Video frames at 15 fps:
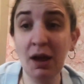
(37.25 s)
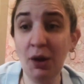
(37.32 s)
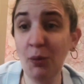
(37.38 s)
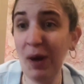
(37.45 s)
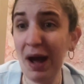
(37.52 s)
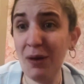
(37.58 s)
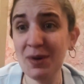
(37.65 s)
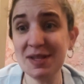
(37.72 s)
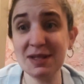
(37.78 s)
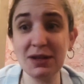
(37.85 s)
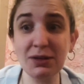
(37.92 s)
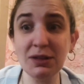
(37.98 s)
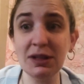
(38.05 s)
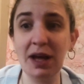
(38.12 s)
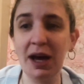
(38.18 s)
wow, he's here
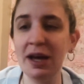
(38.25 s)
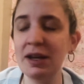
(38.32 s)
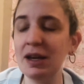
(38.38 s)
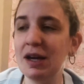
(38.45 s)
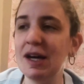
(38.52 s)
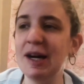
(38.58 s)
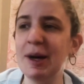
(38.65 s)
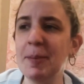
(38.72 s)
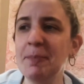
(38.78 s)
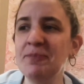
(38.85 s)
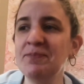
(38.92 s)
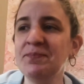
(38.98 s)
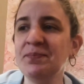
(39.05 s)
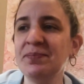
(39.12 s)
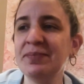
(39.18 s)
a lot.
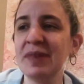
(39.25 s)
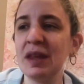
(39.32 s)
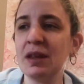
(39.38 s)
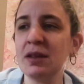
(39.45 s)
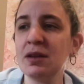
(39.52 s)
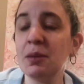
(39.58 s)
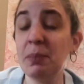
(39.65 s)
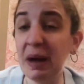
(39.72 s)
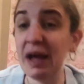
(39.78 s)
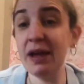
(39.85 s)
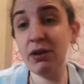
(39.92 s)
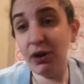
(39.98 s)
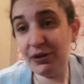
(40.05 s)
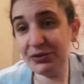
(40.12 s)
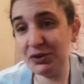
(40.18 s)
But
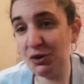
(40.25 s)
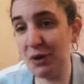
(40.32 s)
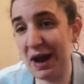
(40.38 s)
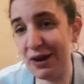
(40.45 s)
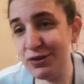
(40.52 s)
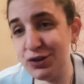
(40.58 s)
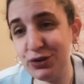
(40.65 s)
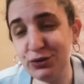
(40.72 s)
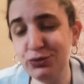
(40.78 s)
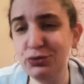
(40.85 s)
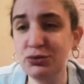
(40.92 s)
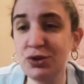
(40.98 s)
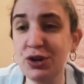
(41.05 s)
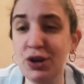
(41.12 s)
also, how do you,